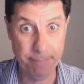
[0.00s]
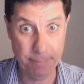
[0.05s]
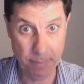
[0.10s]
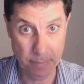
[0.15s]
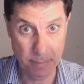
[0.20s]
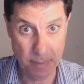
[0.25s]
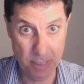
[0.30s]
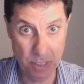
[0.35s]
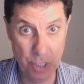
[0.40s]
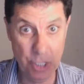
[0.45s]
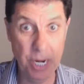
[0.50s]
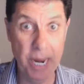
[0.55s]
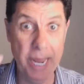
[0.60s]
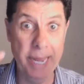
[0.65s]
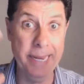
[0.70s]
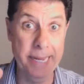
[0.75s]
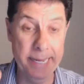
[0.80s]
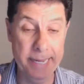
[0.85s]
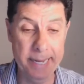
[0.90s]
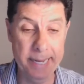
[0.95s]
China
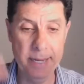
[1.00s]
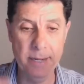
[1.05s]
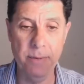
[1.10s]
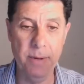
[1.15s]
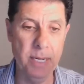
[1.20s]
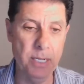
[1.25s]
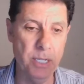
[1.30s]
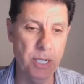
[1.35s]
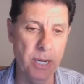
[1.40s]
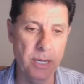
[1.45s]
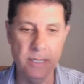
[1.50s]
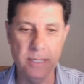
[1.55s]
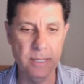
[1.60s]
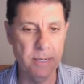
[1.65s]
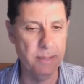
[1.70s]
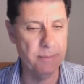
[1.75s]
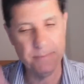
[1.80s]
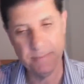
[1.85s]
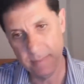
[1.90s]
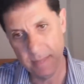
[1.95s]
and Russia. So,
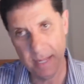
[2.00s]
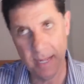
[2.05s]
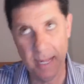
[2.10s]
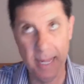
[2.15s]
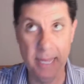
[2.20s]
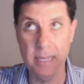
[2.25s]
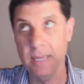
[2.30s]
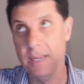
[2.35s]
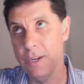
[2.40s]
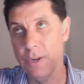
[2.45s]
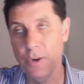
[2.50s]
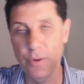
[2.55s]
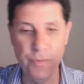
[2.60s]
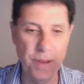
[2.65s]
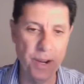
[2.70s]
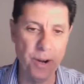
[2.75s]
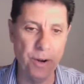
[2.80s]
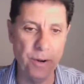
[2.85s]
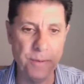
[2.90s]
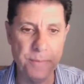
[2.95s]
like, go figure.